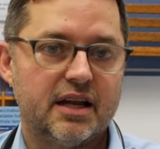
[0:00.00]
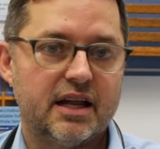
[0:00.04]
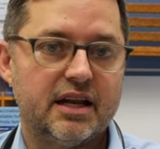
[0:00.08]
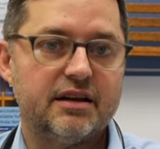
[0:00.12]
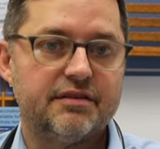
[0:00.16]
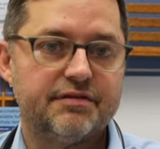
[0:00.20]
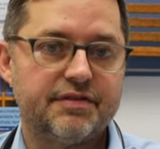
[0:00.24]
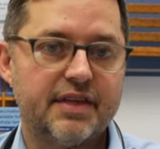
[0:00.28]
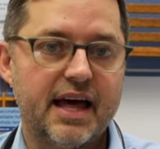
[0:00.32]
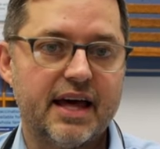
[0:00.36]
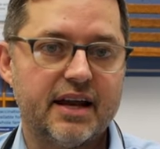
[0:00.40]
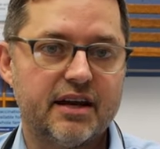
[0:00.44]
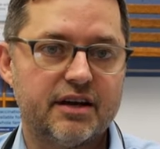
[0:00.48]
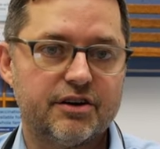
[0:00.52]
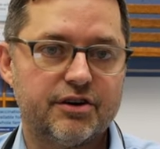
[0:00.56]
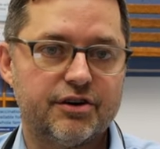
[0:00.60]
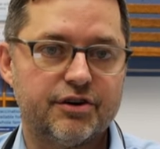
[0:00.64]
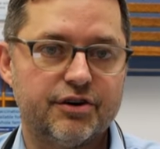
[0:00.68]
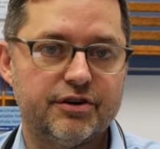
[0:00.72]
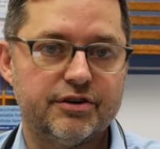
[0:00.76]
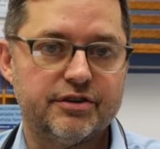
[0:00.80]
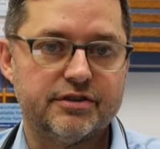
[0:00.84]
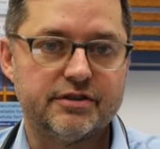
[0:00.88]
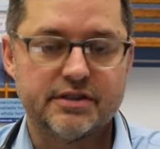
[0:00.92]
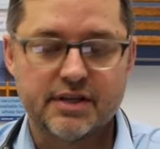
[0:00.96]
And if that
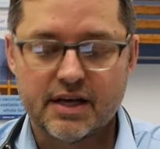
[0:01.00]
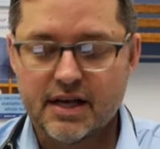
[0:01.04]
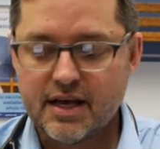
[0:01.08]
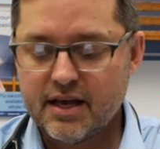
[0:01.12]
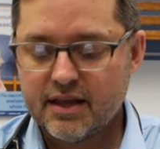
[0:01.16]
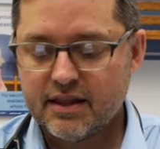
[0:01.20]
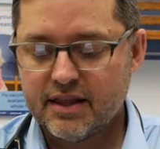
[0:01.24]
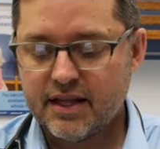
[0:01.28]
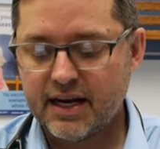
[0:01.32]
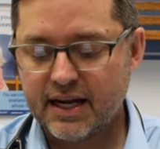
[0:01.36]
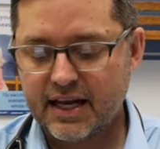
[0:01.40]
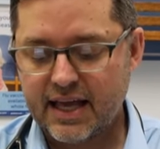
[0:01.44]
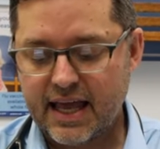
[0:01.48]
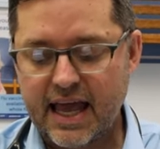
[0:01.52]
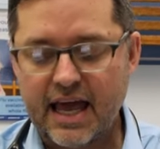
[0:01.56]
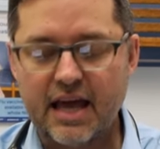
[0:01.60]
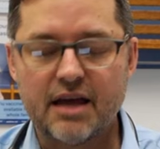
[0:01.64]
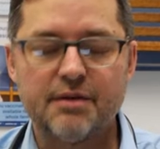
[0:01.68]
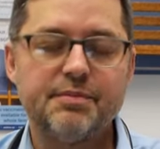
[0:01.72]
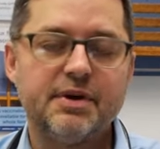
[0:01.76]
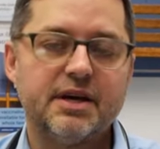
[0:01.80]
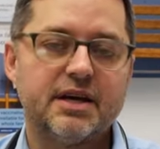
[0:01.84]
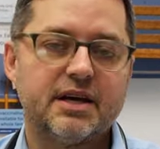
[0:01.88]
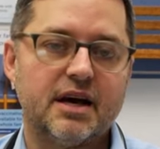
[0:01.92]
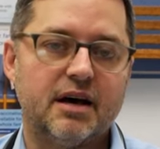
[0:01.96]
occurs, then it
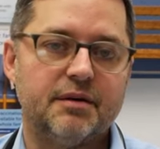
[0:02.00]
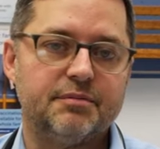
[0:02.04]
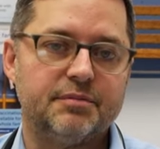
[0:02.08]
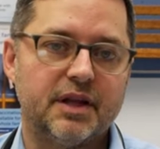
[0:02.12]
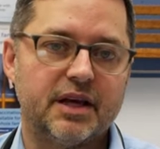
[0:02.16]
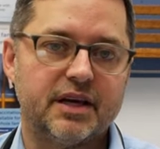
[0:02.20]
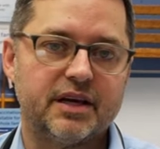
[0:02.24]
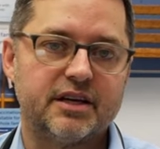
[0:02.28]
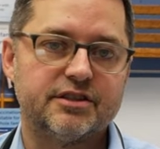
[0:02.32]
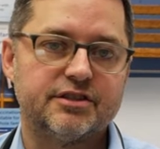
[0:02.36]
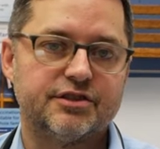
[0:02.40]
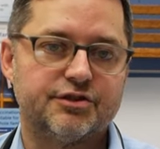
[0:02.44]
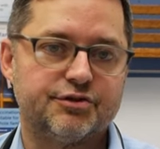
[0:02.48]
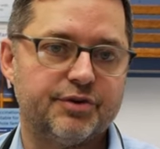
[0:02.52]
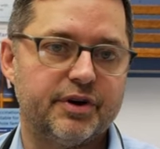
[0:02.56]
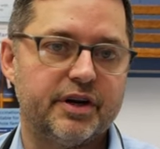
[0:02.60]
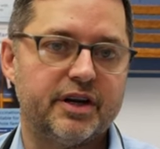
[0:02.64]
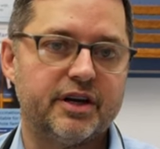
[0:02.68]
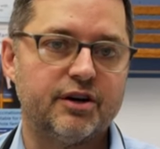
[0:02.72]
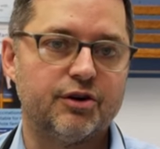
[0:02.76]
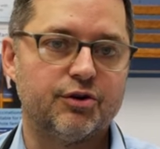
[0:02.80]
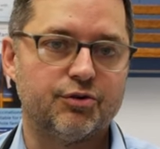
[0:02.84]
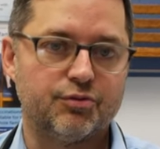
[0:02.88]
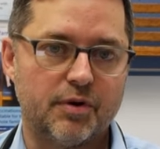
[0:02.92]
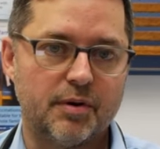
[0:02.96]
can become like a
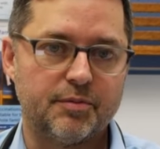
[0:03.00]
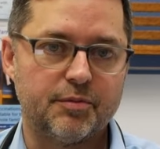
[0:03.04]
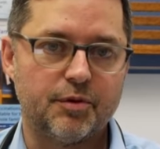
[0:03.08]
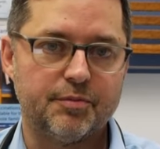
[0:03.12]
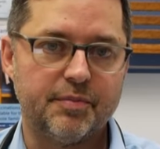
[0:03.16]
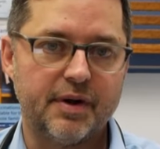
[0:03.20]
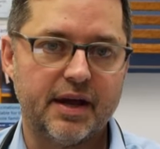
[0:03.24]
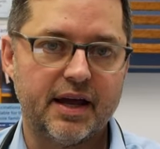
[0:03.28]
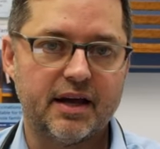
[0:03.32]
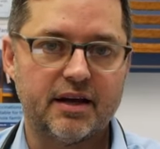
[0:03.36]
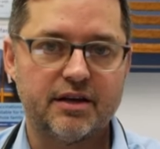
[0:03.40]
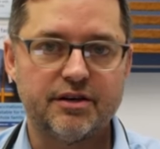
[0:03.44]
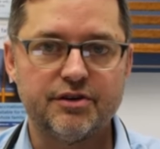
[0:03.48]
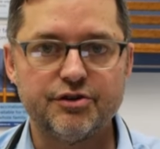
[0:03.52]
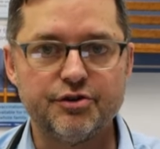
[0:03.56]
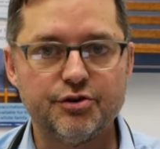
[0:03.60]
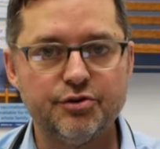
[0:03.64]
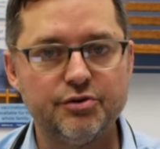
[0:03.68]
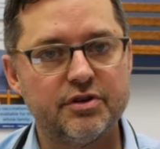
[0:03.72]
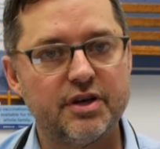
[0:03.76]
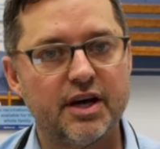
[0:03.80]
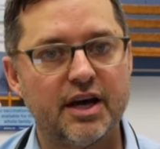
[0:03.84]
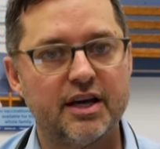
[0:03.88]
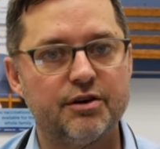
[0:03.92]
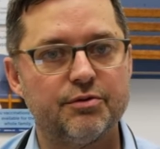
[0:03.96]
string or rubber band
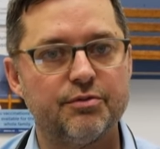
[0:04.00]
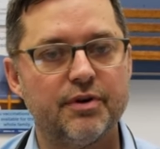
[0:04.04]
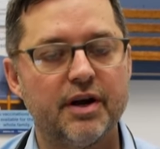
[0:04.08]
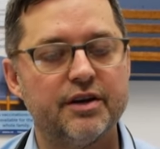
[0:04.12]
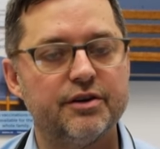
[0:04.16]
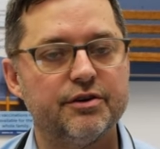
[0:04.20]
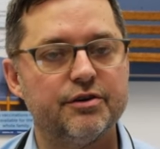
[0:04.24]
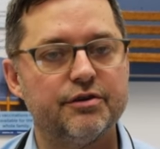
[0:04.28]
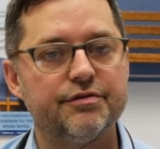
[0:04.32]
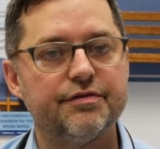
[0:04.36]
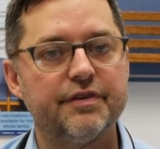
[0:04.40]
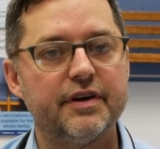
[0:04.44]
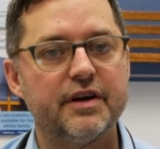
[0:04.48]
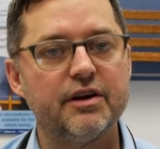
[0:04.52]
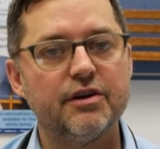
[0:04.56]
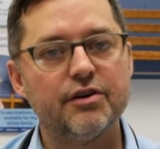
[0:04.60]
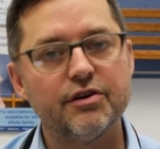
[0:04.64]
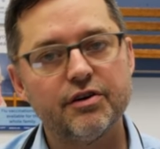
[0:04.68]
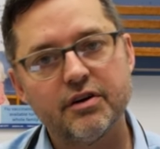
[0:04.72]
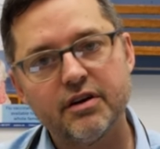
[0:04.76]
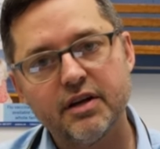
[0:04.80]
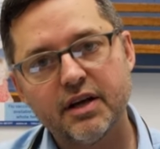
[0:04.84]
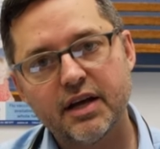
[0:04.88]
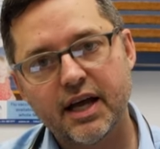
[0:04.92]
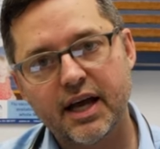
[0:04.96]
too tight around your
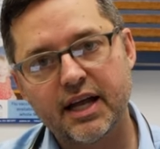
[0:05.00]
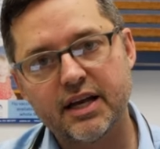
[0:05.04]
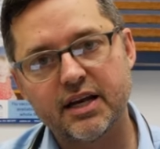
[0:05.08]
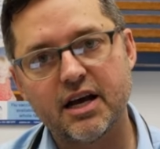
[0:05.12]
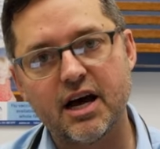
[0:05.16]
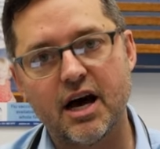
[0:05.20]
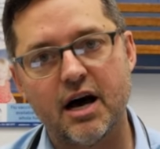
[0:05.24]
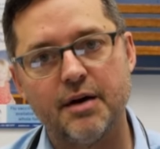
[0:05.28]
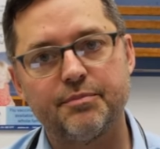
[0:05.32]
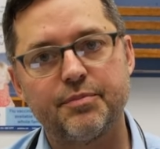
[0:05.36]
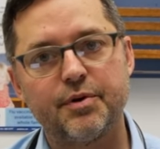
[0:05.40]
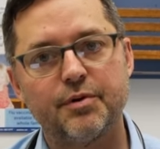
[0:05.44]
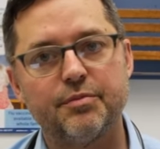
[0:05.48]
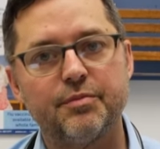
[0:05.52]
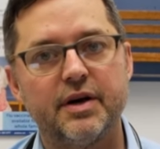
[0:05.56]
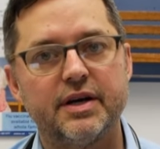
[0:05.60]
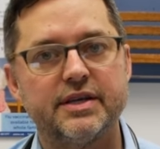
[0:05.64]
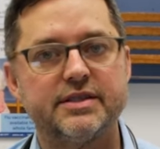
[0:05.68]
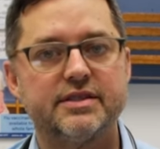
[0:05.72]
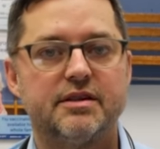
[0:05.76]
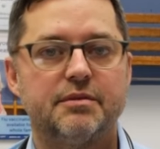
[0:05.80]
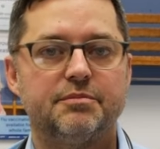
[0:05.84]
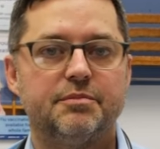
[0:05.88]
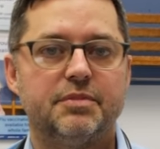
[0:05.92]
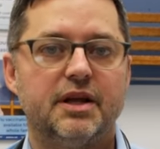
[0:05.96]
finger and
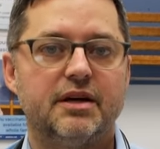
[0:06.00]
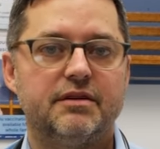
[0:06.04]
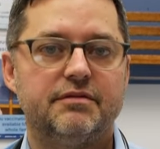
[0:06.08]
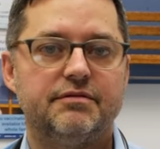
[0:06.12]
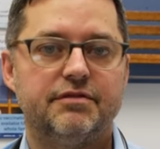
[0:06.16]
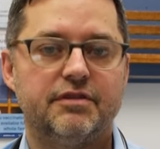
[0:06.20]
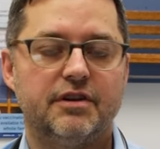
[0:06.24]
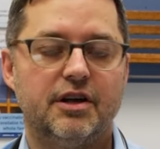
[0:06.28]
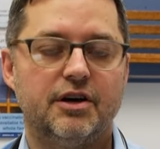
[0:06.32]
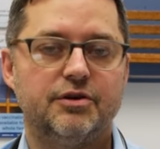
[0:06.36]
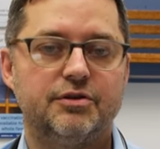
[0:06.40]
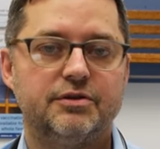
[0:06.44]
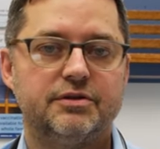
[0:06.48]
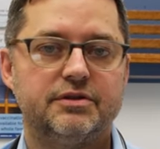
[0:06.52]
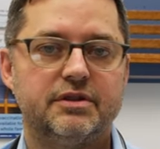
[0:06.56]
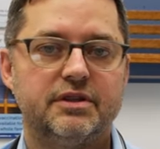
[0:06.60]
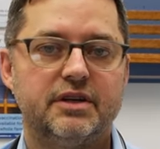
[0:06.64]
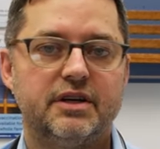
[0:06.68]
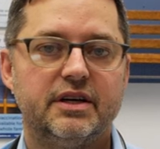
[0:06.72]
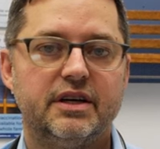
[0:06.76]
compromise the blood flow.